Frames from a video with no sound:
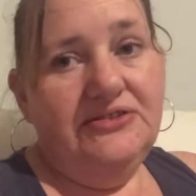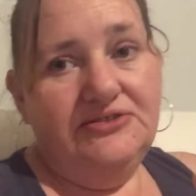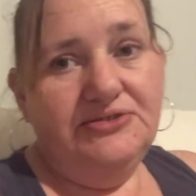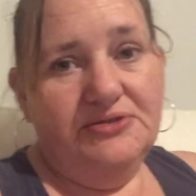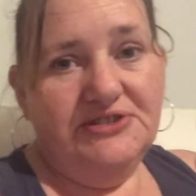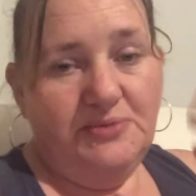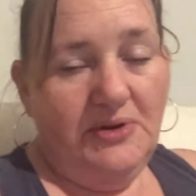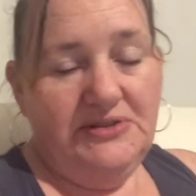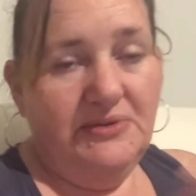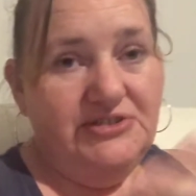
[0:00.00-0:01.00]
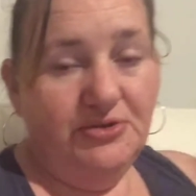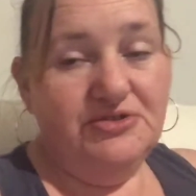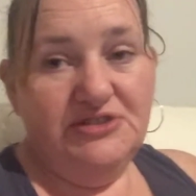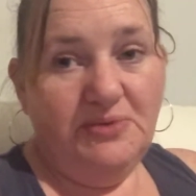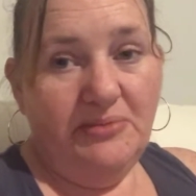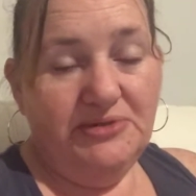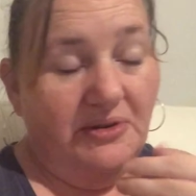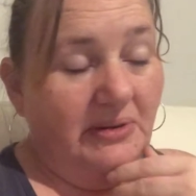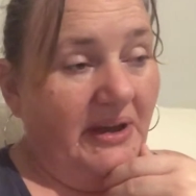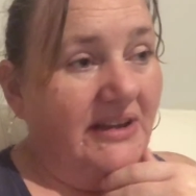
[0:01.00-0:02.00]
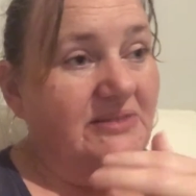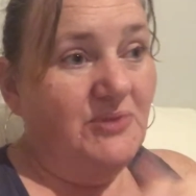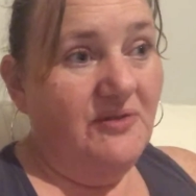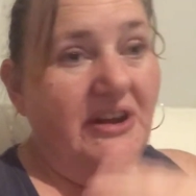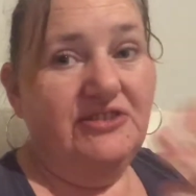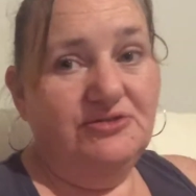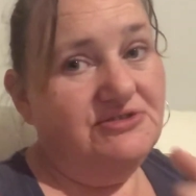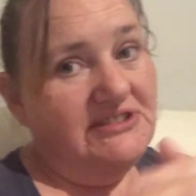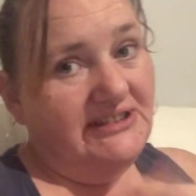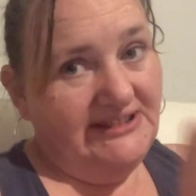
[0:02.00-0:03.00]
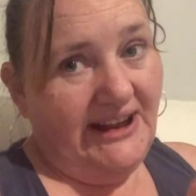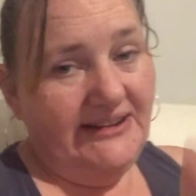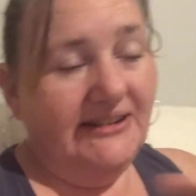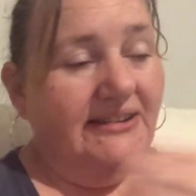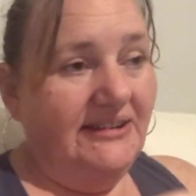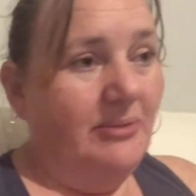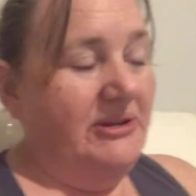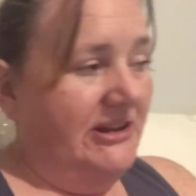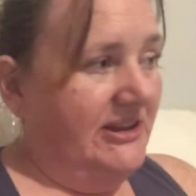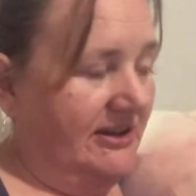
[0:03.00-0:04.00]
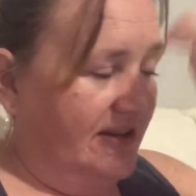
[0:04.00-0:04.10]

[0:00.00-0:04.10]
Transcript: George is what I'm talking about. He's moving out of Georgie's, his dad, and coming in here.